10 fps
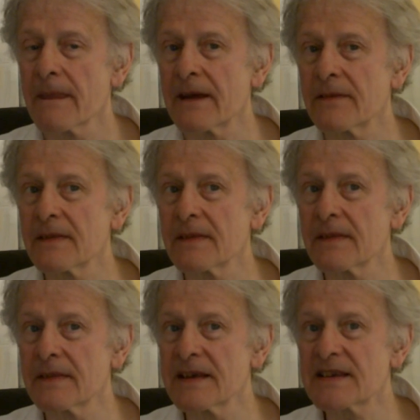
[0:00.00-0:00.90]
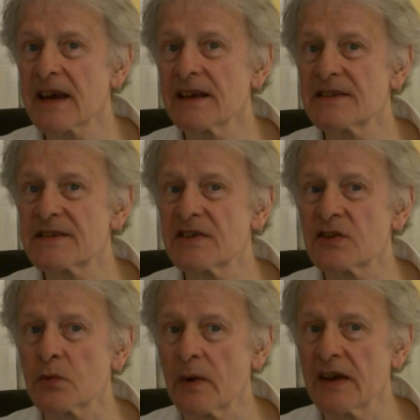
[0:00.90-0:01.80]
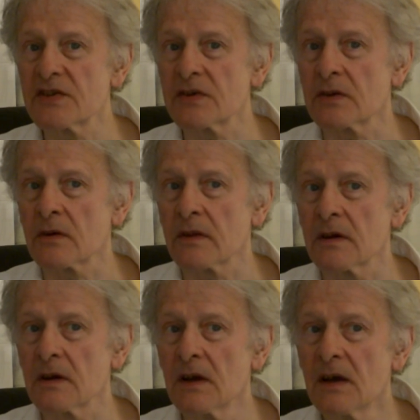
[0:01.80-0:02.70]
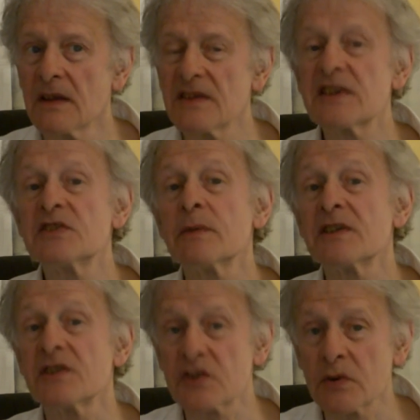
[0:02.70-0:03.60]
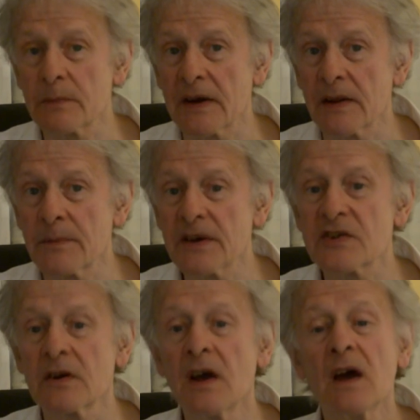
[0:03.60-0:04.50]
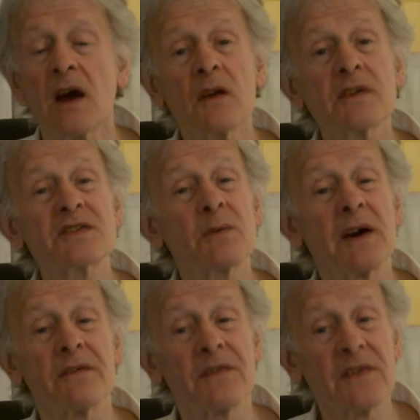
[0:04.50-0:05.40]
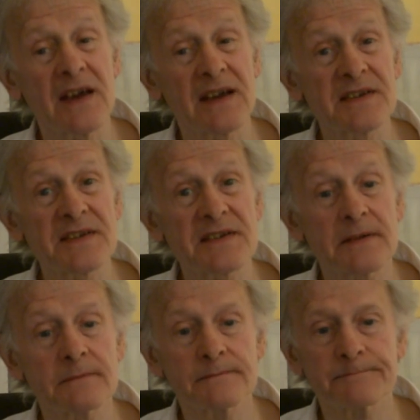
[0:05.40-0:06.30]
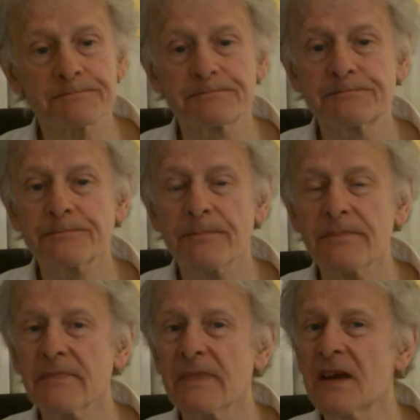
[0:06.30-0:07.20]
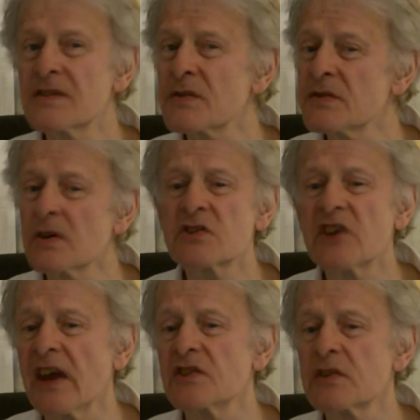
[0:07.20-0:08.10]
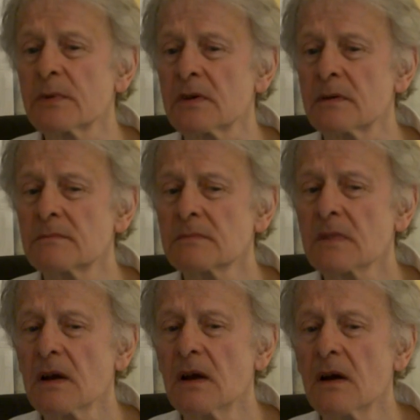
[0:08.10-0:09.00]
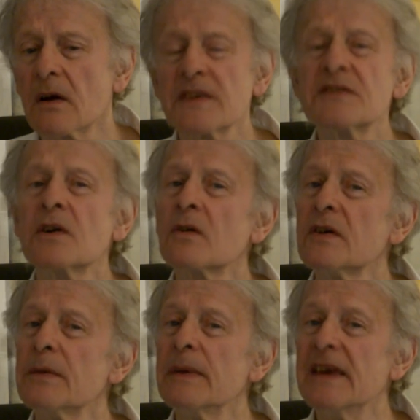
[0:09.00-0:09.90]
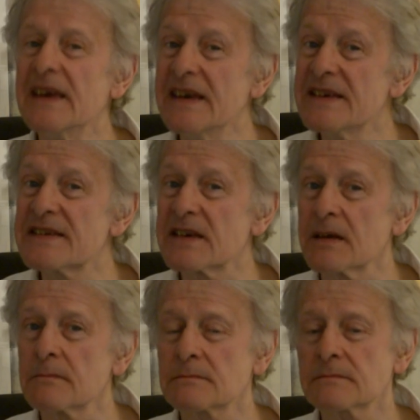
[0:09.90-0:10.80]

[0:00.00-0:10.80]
And this kind of situation, or the, the situation shown by the picture, it looks quite fixed. So it's not changeable, or it's not going to be easy